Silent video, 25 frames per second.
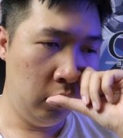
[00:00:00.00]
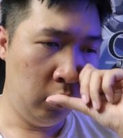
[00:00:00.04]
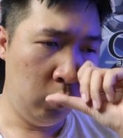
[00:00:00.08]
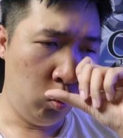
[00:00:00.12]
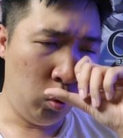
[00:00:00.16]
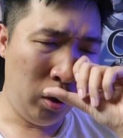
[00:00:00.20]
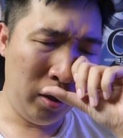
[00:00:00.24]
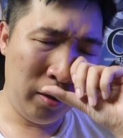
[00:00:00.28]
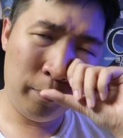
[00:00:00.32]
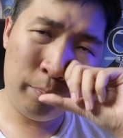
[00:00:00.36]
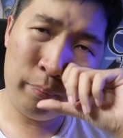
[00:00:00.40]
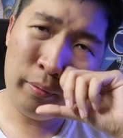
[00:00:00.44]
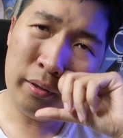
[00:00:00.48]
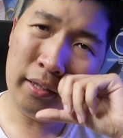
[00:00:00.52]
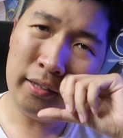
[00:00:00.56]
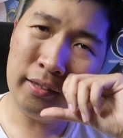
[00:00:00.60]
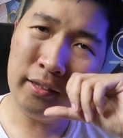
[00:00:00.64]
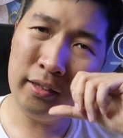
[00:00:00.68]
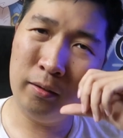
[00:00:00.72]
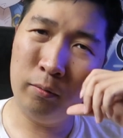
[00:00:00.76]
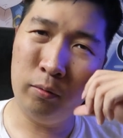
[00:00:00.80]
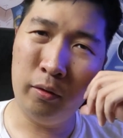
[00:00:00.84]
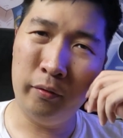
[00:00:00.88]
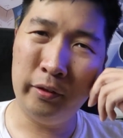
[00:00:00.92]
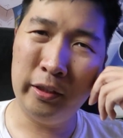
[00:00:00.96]
OnePlus
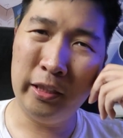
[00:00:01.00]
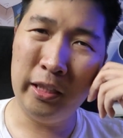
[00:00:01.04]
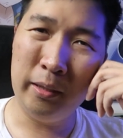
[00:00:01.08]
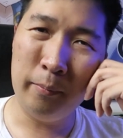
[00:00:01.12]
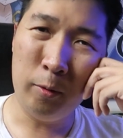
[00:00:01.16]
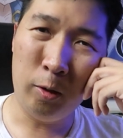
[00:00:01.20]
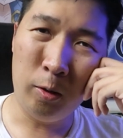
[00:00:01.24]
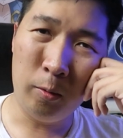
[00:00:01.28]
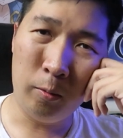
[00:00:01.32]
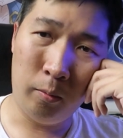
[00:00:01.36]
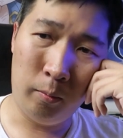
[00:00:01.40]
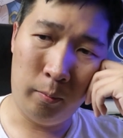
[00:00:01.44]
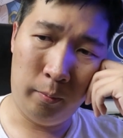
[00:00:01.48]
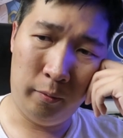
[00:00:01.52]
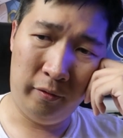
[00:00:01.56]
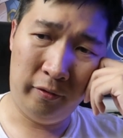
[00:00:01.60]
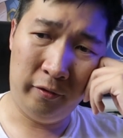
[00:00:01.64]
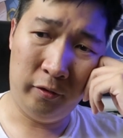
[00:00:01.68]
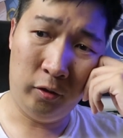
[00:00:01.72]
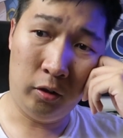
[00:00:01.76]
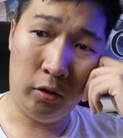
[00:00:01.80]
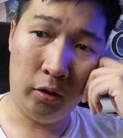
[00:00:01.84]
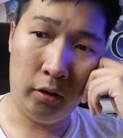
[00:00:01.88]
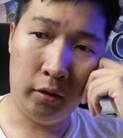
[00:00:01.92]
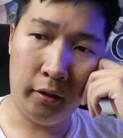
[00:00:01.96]
is with T-Mobile
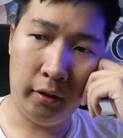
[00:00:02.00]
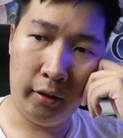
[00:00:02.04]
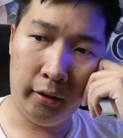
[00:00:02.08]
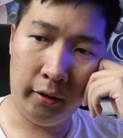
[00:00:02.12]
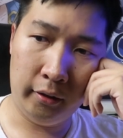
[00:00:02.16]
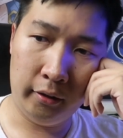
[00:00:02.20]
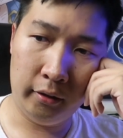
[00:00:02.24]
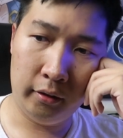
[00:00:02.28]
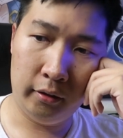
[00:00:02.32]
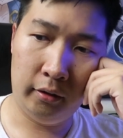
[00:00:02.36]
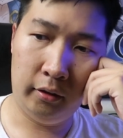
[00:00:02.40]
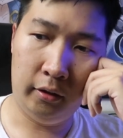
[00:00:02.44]
before, right?